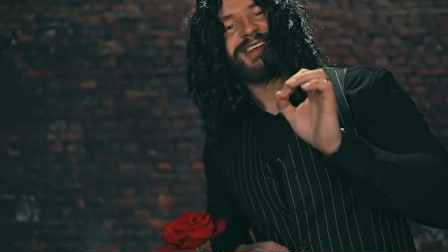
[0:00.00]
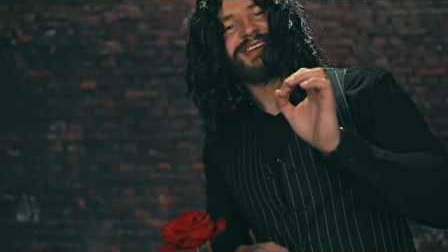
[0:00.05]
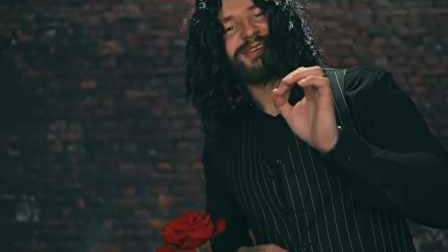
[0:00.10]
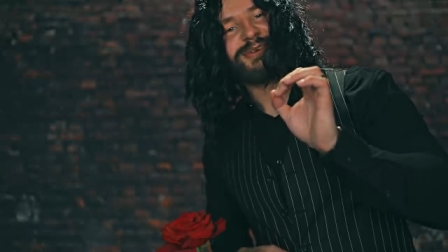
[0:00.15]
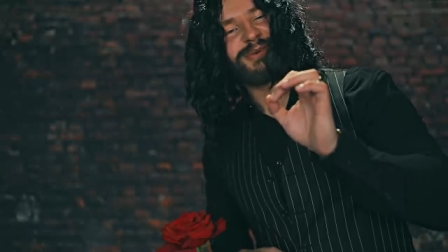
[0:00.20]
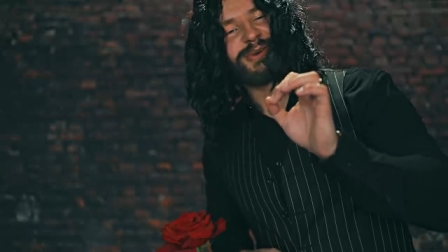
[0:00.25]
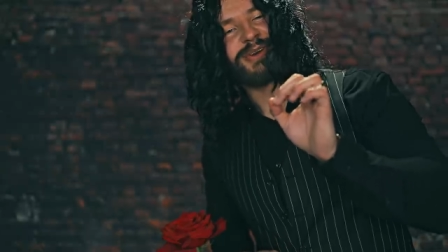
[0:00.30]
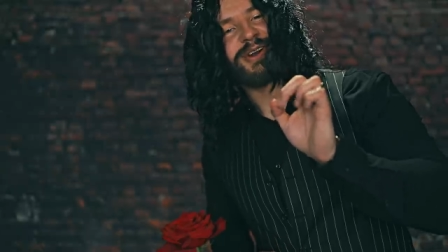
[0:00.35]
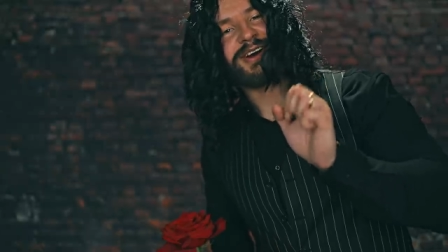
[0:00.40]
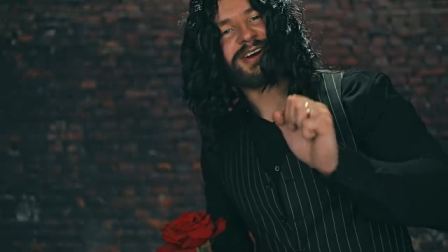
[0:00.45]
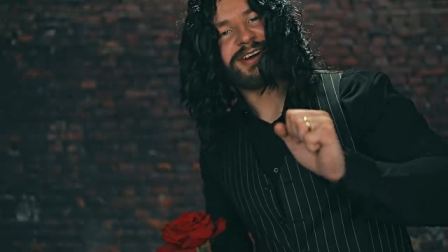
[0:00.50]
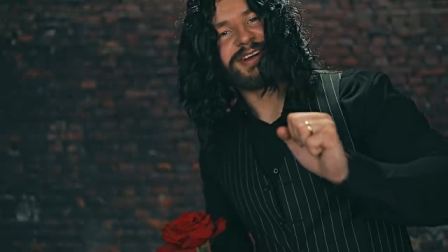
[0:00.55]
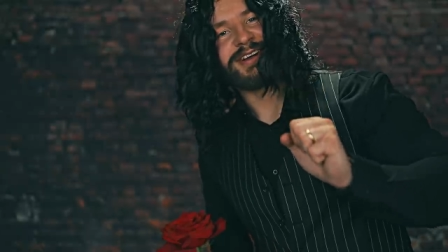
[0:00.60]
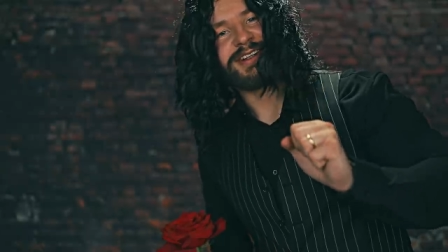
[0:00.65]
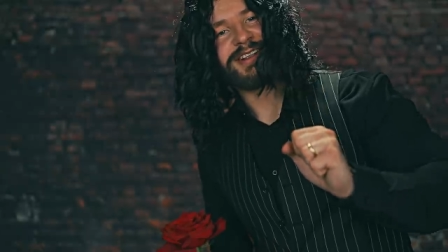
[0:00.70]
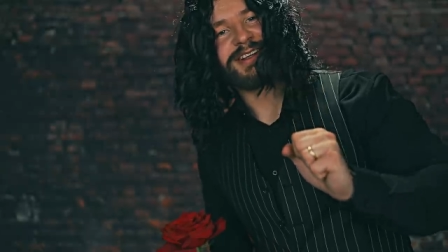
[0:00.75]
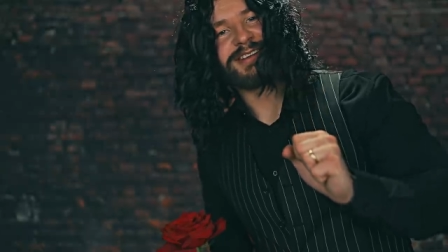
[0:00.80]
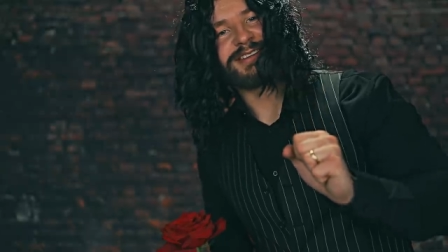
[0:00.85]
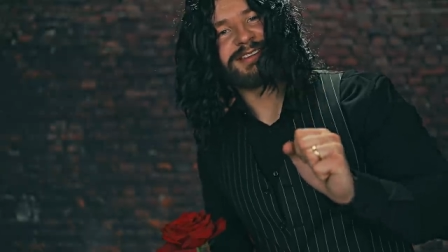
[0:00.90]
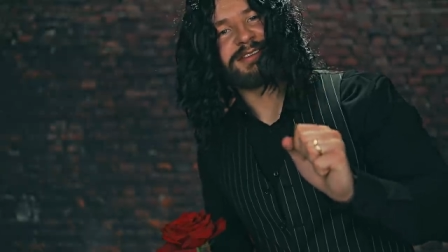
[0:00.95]
you are lucky
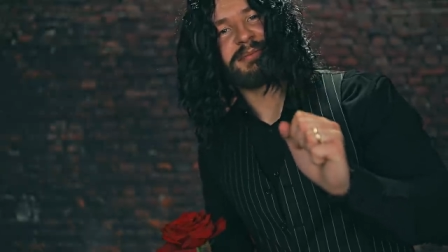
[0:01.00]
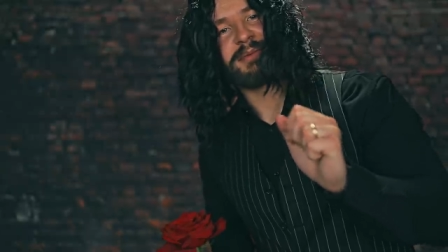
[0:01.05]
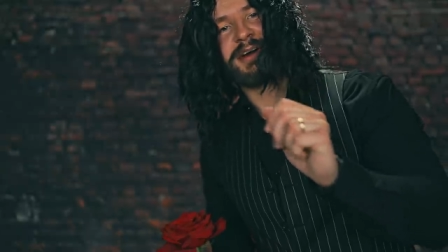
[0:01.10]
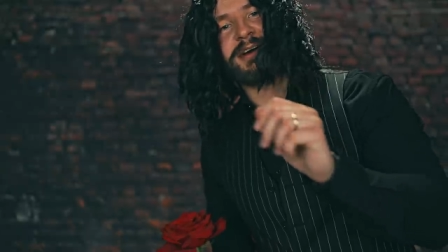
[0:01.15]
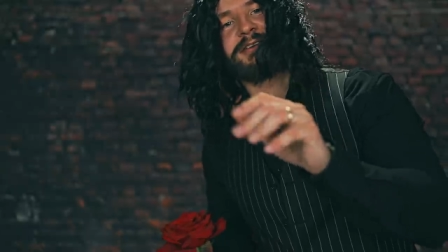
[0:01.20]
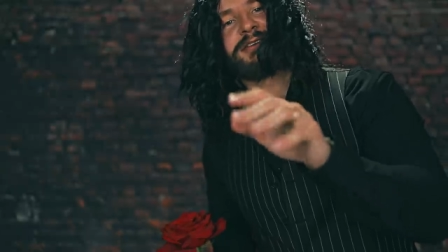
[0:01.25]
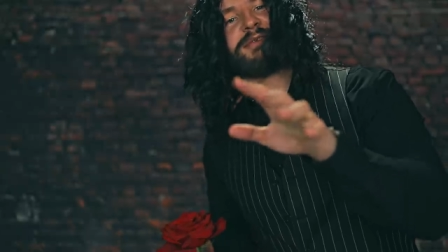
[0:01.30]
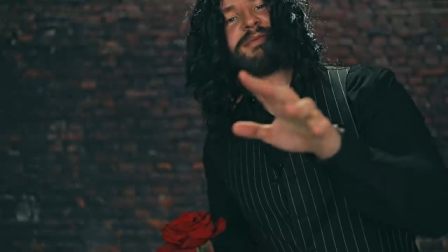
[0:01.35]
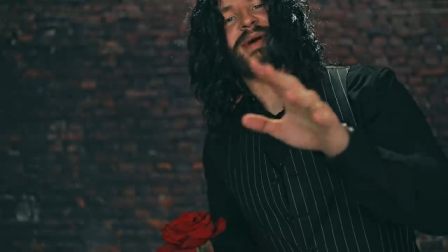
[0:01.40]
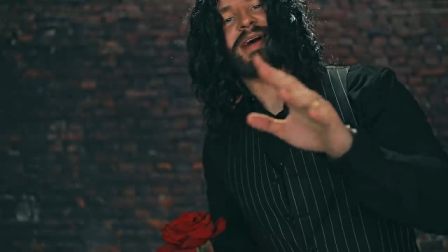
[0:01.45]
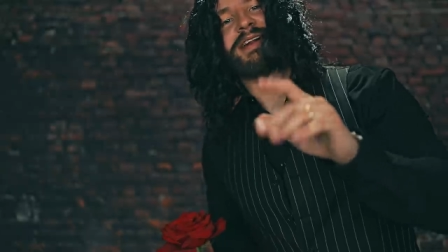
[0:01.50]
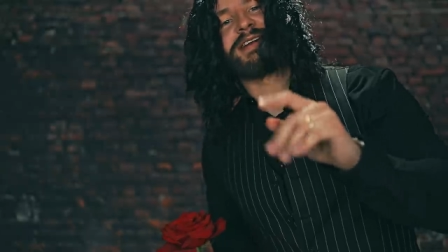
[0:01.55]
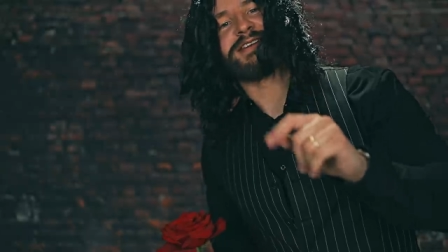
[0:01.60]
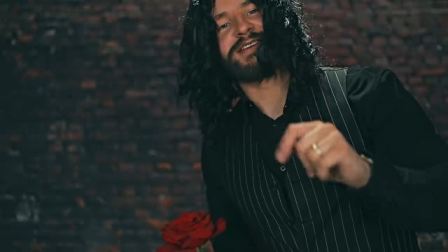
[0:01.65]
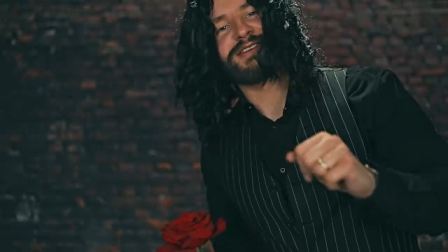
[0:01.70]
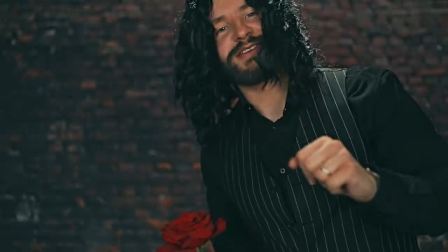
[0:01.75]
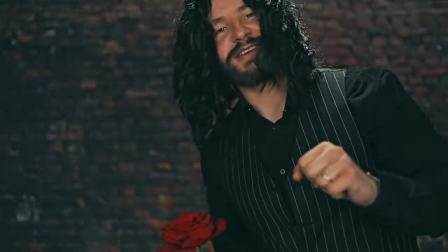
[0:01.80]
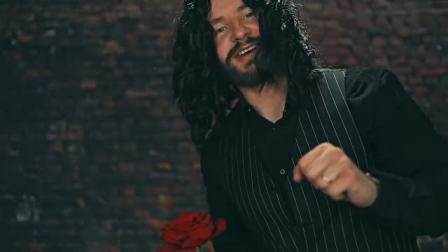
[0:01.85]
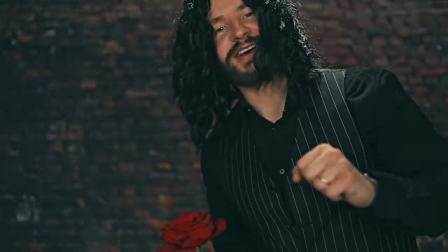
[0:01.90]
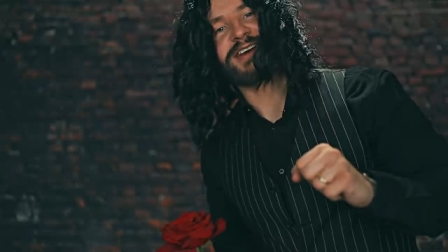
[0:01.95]
that somehow you
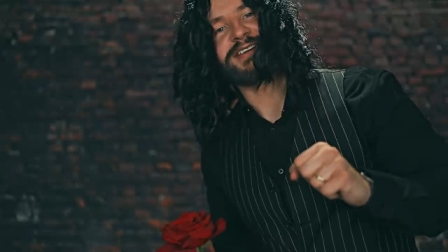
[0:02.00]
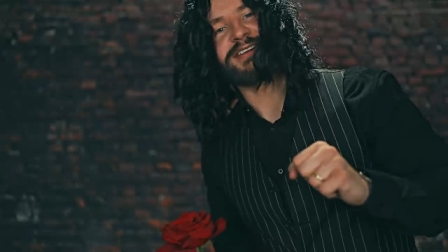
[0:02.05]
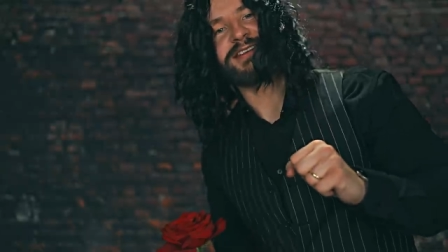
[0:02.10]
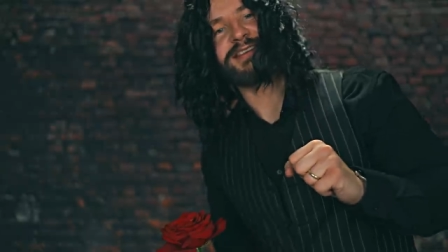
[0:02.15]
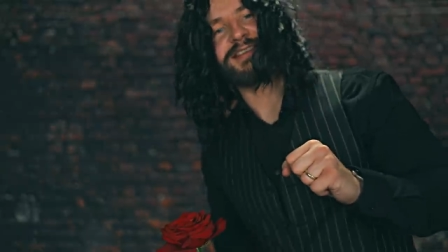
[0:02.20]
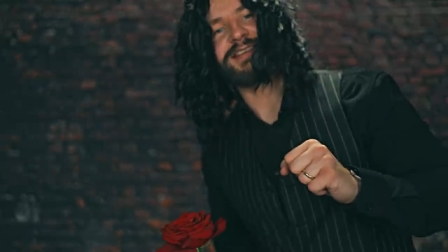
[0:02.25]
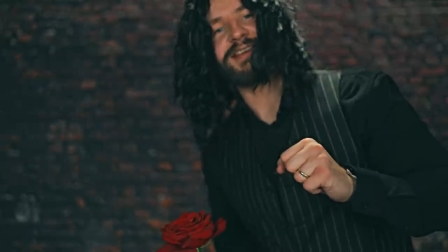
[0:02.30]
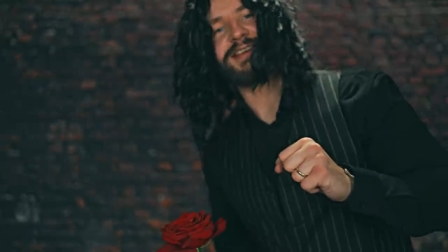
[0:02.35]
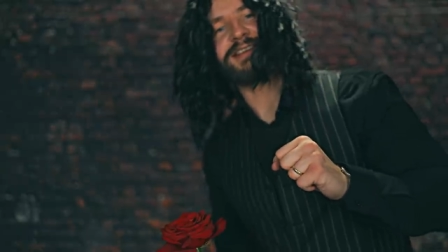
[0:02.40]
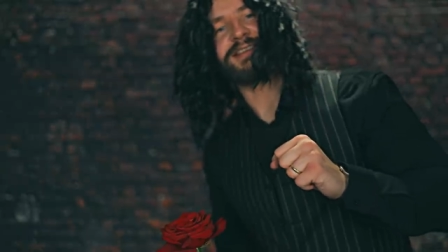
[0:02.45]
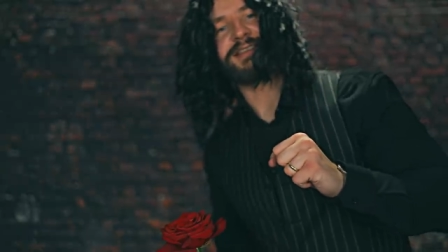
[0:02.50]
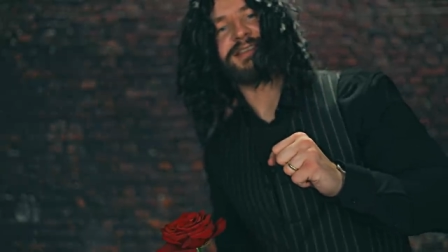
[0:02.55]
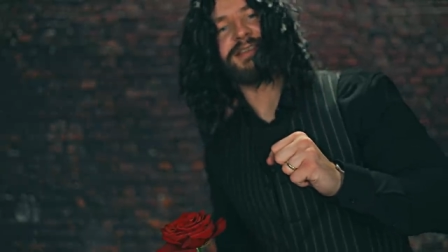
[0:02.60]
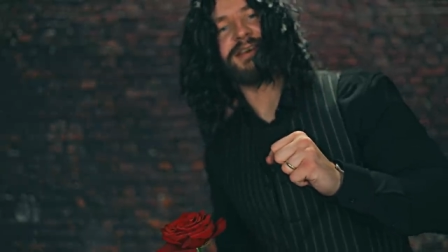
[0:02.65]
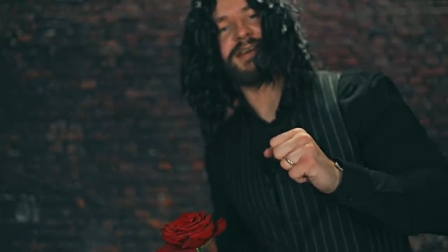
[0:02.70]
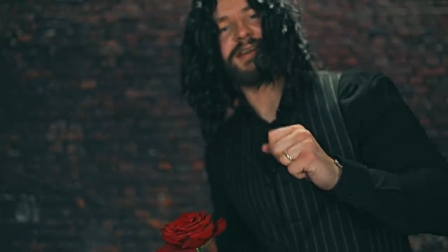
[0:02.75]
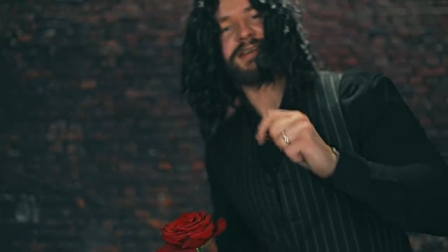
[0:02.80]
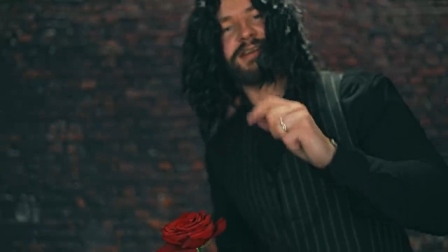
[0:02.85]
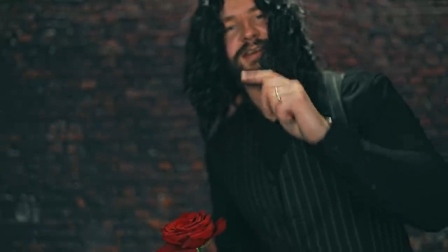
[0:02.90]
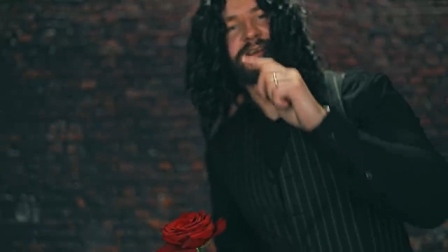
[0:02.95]
managed to get in here
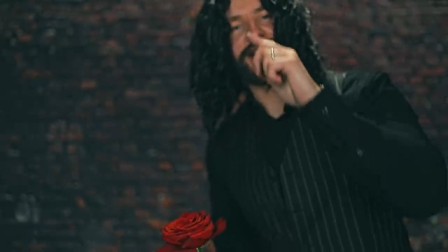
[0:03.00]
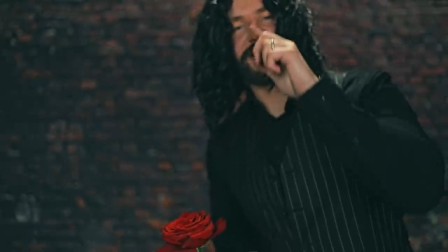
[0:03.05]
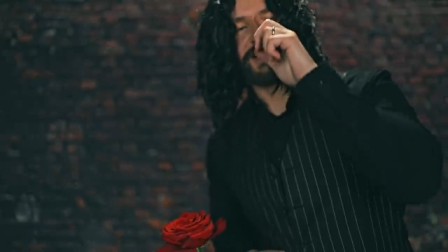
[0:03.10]
tonight,